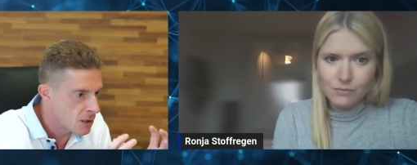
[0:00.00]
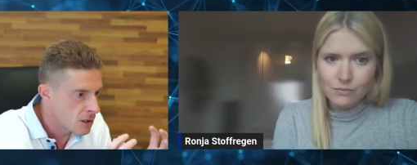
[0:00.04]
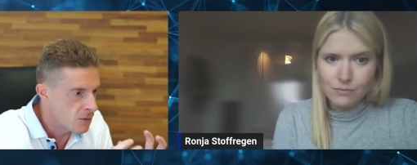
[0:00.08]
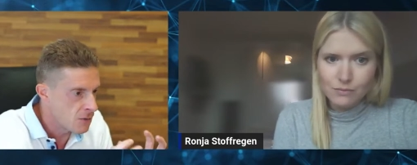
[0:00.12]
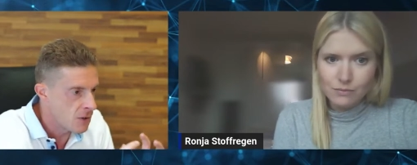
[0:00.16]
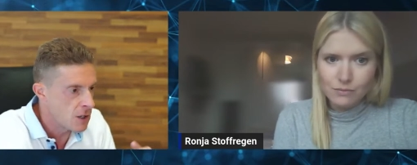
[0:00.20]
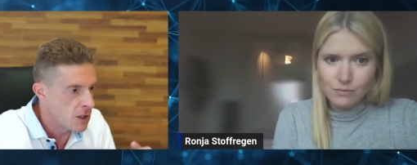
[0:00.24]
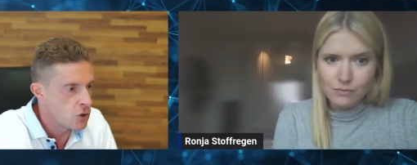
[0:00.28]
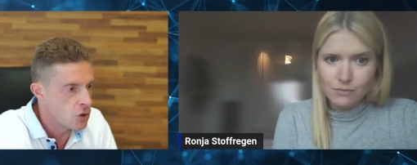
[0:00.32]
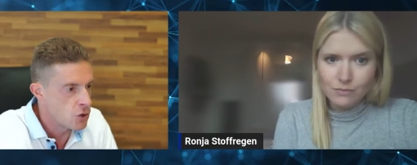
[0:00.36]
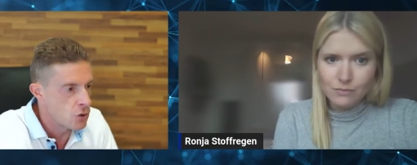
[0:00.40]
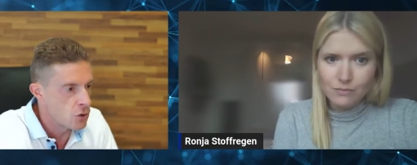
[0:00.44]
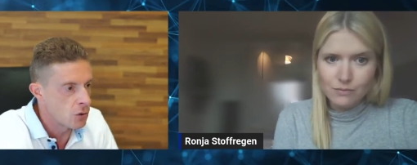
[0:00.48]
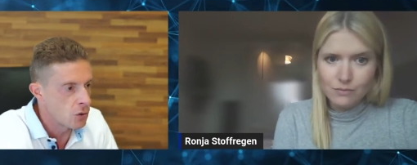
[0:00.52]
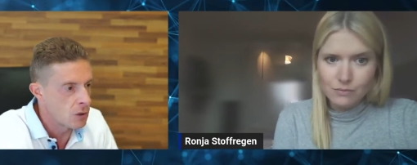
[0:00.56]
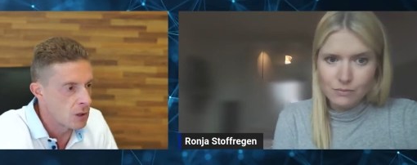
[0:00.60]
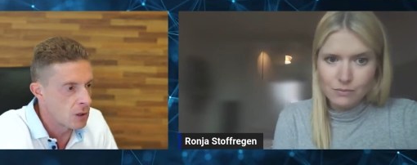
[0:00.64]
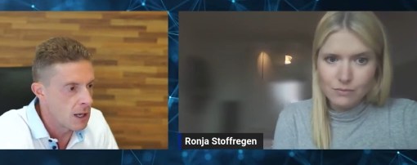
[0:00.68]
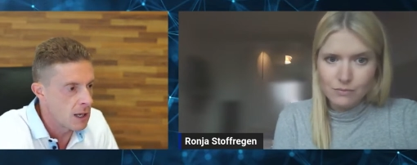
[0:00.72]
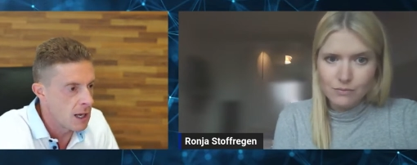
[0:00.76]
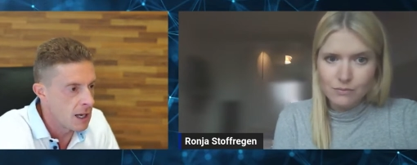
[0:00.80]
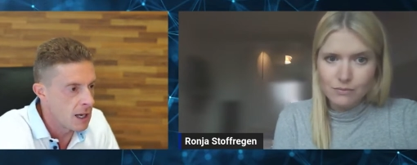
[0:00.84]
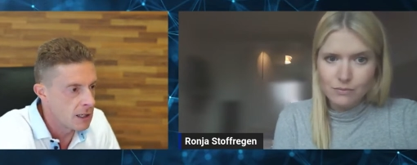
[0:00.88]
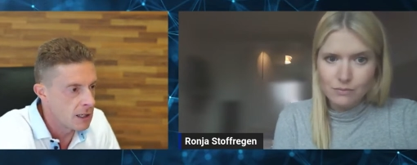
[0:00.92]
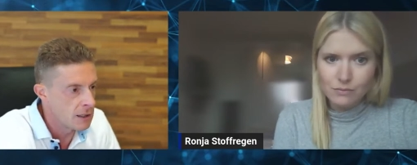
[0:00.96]
Speaker 1: this venture
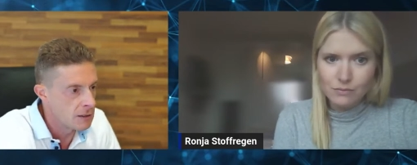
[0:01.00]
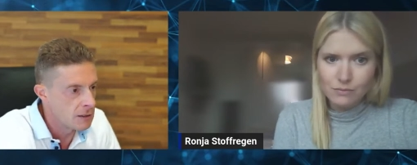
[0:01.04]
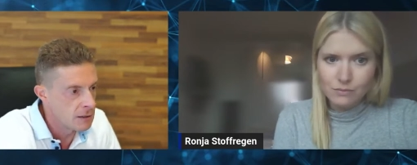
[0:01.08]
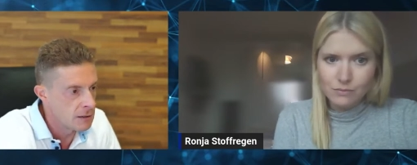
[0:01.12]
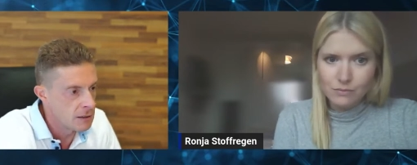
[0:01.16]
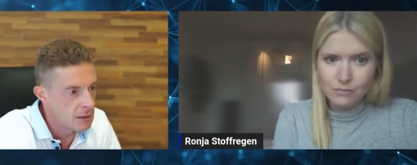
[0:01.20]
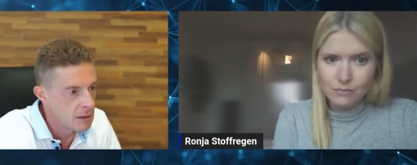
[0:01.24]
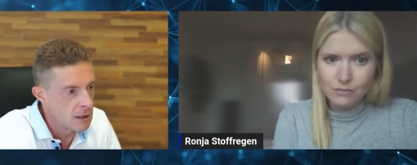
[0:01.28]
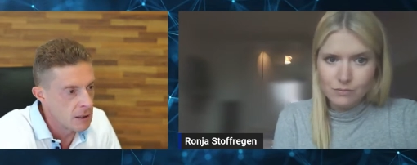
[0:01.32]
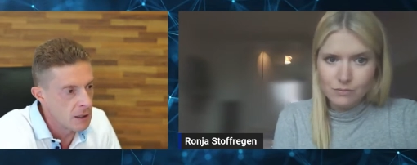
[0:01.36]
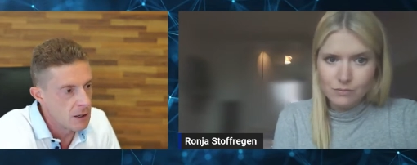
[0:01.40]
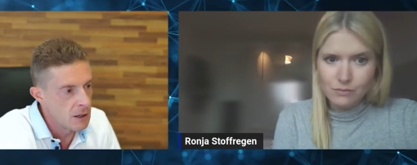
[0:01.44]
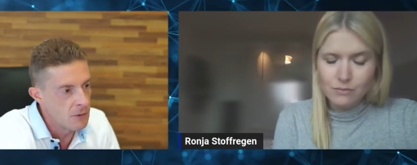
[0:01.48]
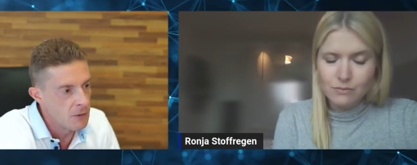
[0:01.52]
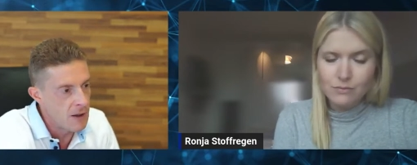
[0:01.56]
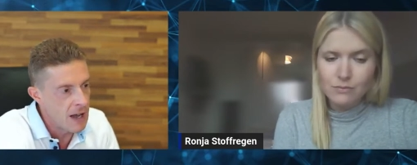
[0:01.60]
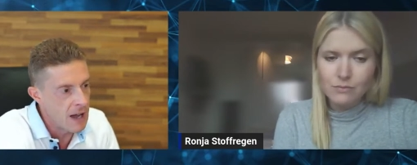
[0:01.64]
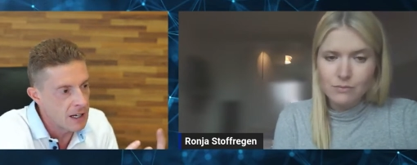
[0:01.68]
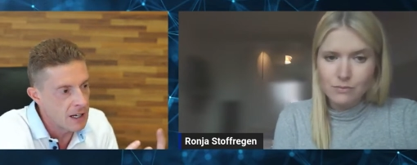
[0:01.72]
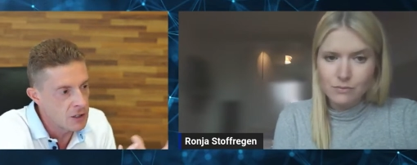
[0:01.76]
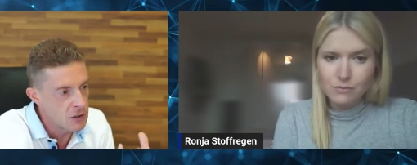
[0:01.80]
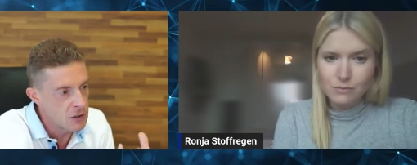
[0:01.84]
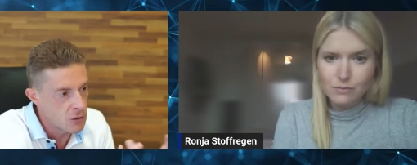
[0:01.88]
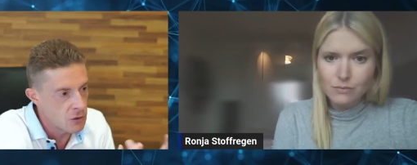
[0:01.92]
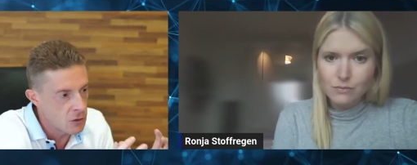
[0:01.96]
client uh,
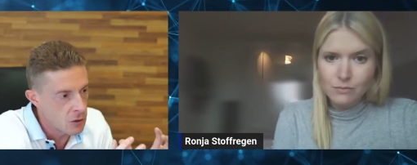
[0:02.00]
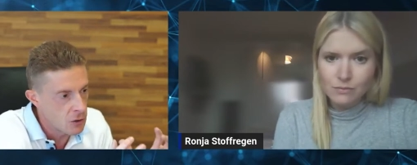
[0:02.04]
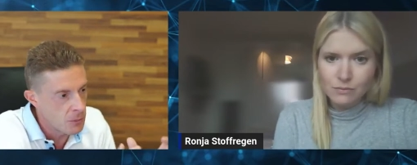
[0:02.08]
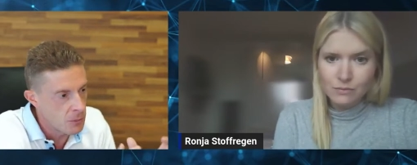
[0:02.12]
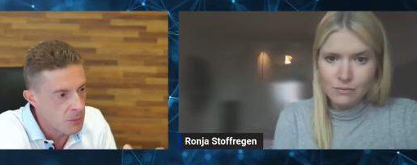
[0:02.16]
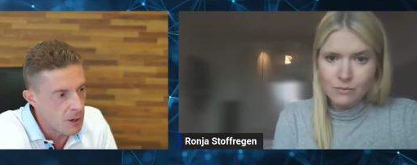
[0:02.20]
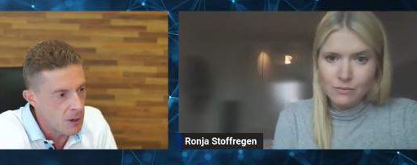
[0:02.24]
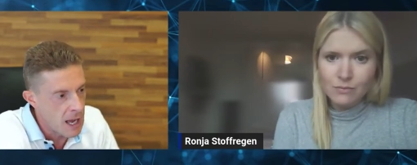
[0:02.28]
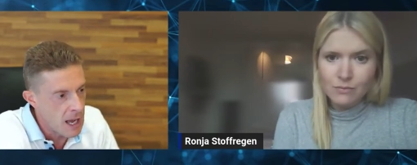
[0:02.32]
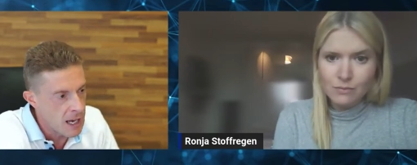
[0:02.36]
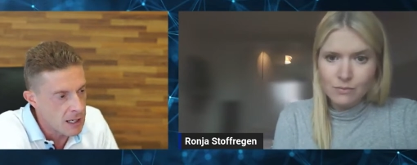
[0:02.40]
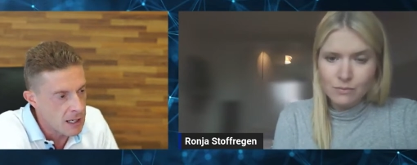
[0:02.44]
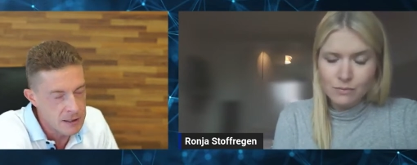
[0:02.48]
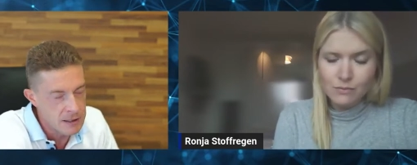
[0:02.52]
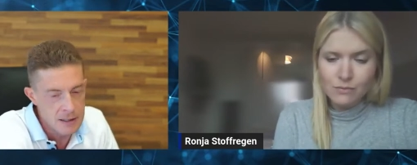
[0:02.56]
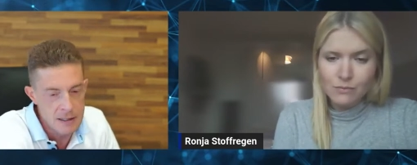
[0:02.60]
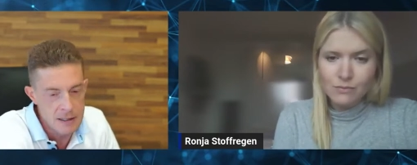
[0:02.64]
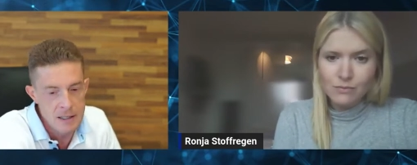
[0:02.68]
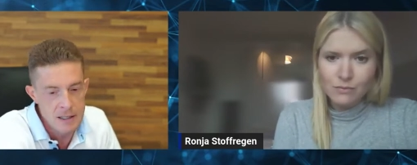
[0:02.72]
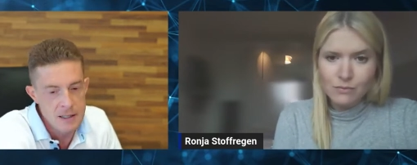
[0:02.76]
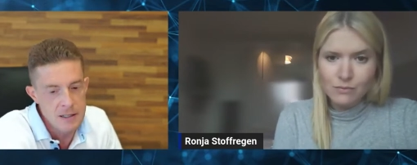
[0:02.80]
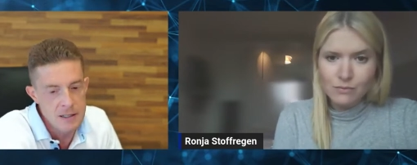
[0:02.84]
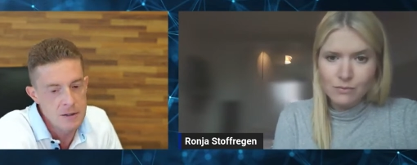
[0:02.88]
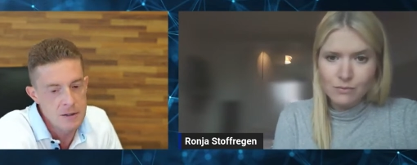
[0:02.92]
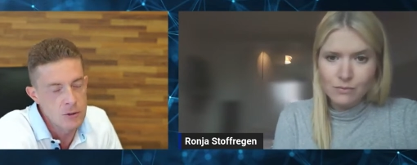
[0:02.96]
factory
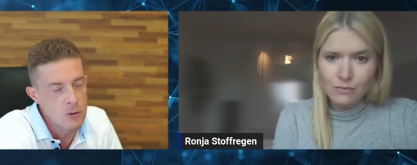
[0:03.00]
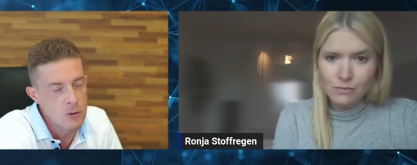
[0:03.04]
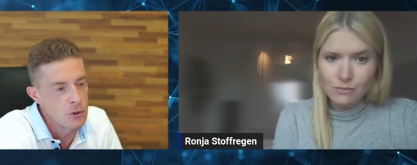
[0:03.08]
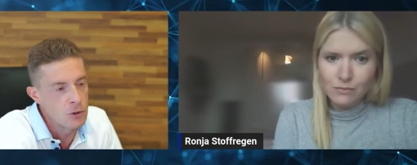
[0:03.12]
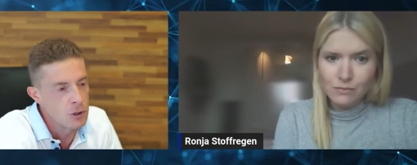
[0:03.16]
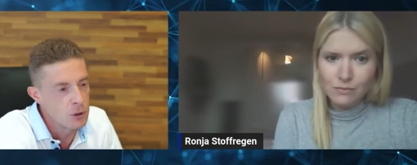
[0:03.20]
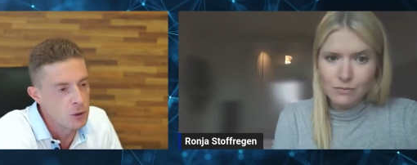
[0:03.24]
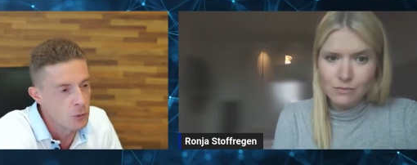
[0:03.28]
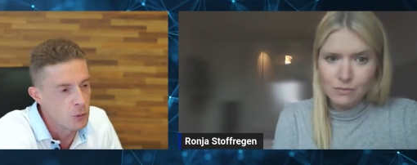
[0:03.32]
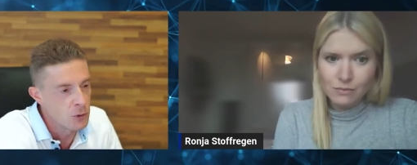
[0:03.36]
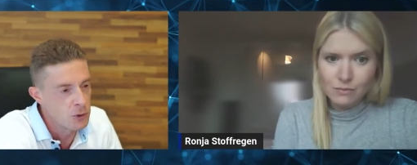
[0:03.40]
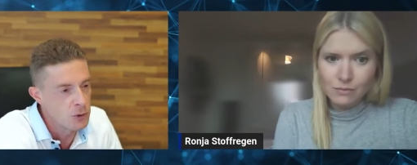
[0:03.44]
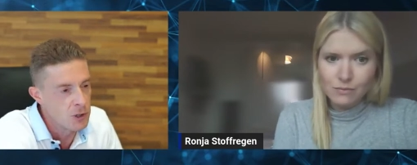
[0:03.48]
practice, for it